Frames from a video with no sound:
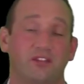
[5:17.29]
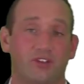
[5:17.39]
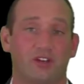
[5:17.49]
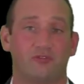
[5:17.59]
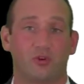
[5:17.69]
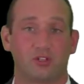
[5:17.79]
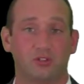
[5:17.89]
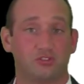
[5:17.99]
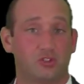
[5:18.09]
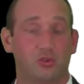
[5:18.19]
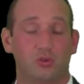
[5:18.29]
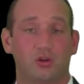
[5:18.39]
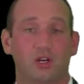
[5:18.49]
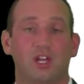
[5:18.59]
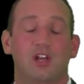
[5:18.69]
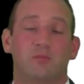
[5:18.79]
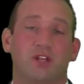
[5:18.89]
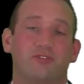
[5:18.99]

they've got 4 clues, cool. But if